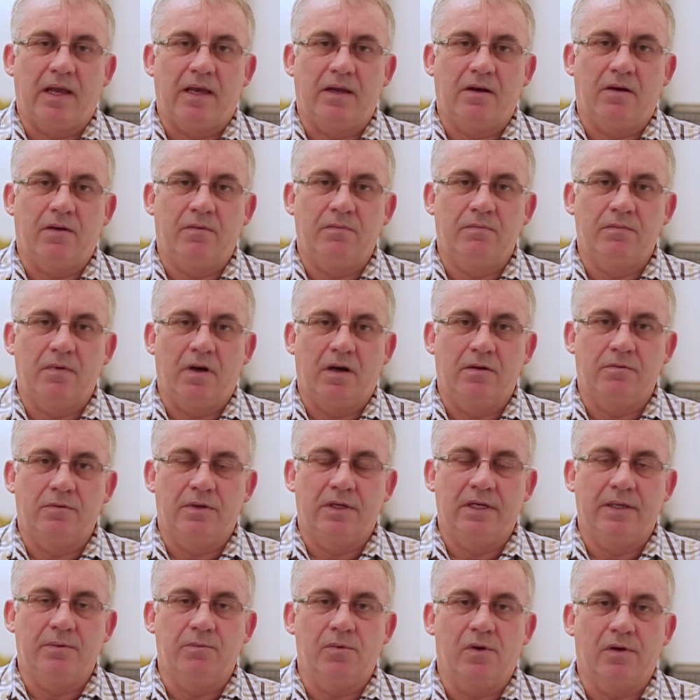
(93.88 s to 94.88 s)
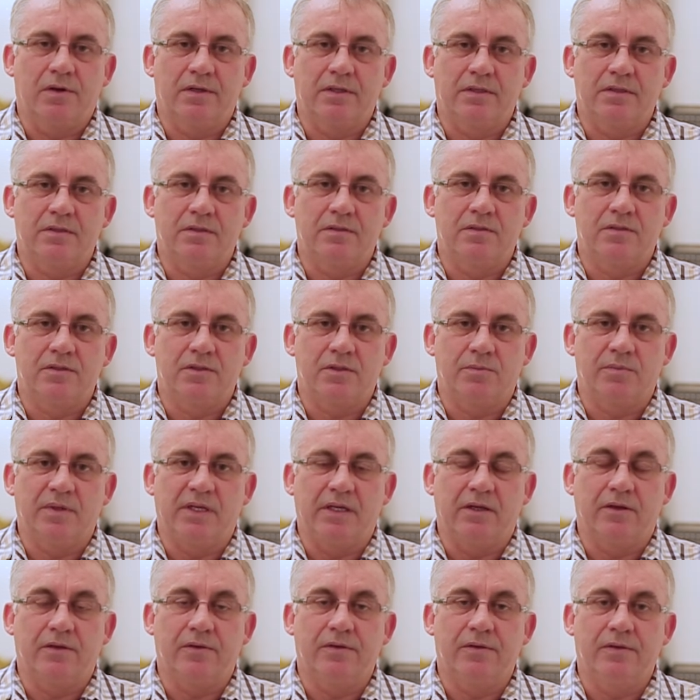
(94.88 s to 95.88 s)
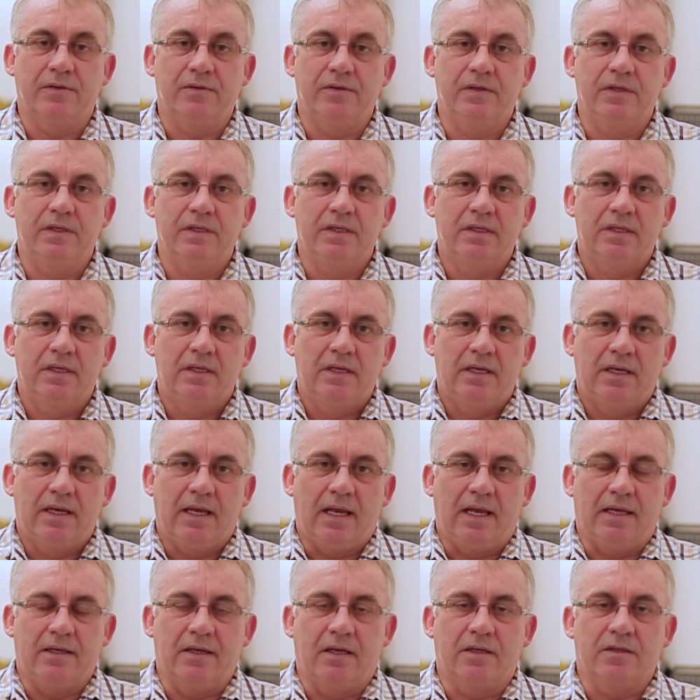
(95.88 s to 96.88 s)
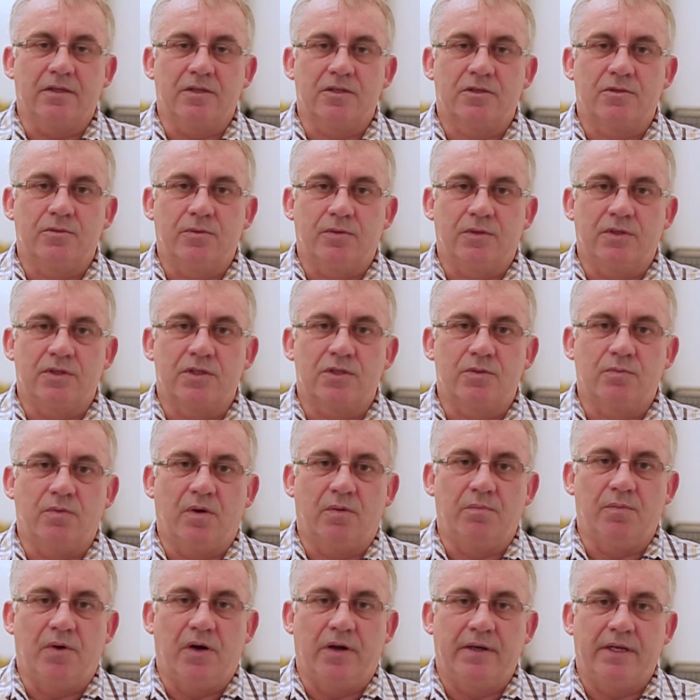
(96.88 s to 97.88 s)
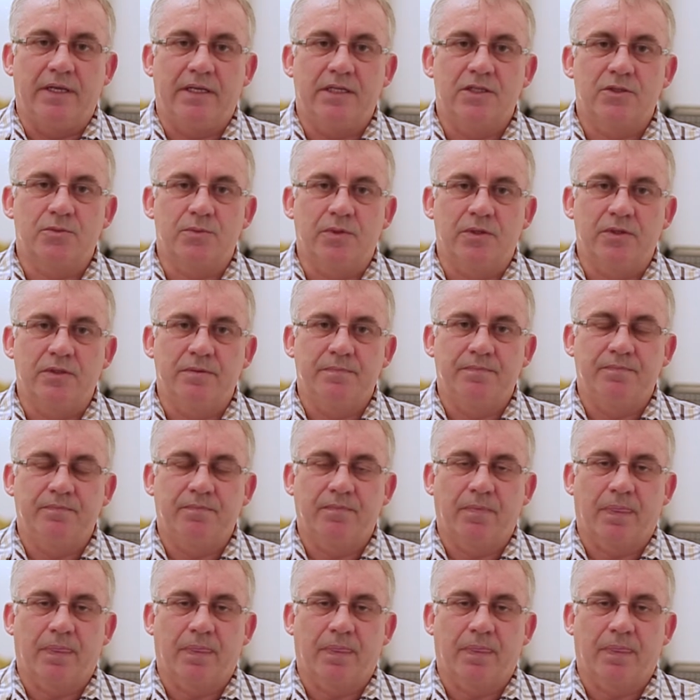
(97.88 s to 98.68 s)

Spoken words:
And I really wanted to be heard and understood as to what my needs were.